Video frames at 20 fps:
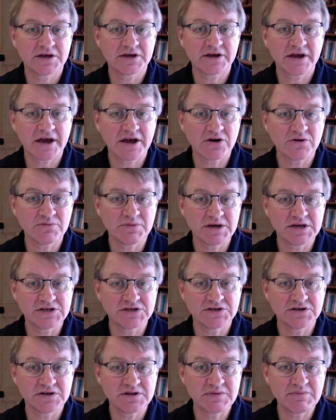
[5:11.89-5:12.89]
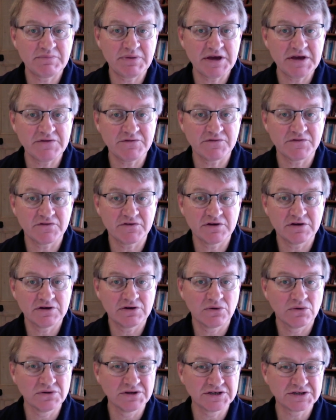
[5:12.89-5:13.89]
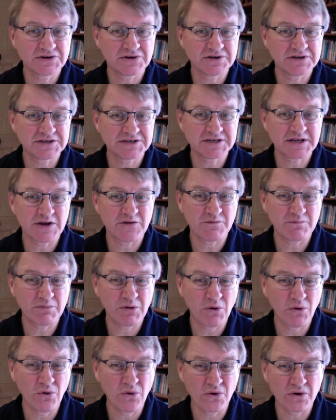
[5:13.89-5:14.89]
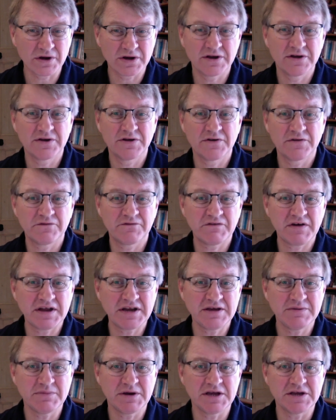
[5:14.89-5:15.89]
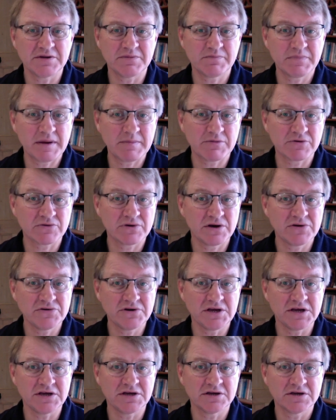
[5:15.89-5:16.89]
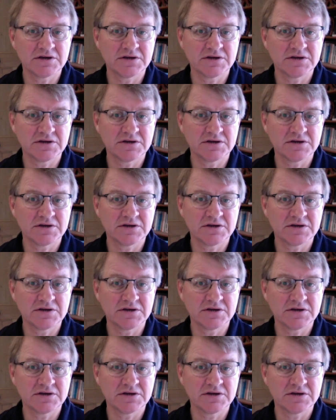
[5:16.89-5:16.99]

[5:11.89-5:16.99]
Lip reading: Cow meat, beef, all this kind of stuff, pork, fatty meat, pepperoni,